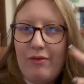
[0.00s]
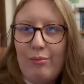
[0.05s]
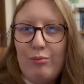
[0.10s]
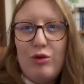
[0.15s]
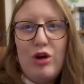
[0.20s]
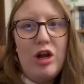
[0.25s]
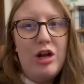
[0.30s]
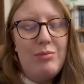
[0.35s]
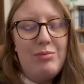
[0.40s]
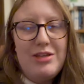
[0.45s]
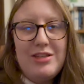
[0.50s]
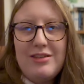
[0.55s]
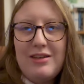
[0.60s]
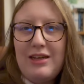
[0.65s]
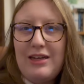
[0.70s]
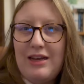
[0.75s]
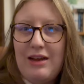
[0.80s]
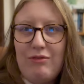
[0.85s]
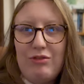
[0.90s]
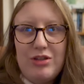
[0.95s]
I'm going to be
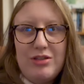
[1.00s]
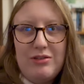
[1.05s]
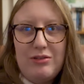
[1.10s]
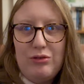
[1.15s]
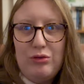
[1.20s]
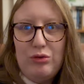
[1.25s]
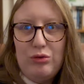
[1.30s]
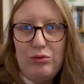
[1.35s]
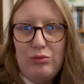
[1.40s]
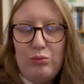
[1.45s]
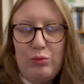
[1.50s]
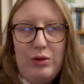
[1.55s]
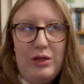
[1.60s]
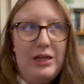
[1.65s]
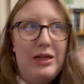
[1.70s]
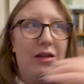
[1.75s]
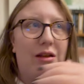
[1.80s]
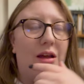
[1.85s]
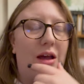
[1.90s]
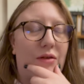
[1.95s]
skiing every single
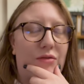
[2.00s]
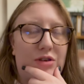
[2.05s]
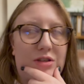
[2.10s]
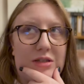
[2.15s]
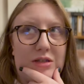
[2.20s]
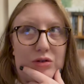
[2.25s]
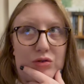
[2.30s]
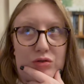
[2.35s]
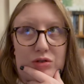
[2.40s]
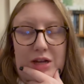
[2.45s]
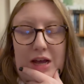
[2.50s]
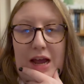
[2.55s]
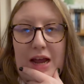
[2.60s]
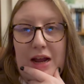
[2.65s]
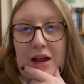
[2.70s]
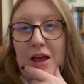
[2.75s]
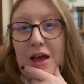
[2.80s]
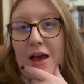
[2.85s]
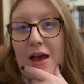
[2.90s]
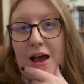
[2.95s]
week, every single
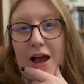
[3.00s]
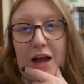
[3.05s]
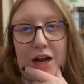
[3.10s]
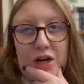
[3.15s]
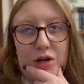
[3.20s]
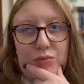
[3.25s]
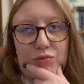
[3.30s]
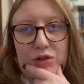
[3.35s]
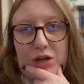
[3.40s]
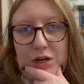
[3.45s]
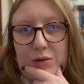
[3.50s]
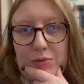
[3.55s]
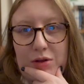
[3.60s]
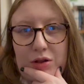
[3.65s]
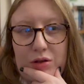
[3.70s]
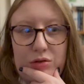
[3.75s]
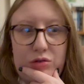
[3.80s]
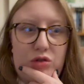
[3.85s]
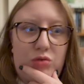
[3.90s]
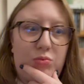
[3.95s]
day. I can read on my
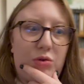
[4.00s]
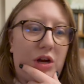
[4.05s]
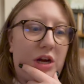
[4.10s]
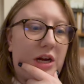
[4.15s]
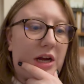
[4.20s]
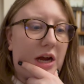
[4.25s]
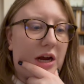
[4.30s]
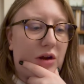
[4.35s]
lunch break.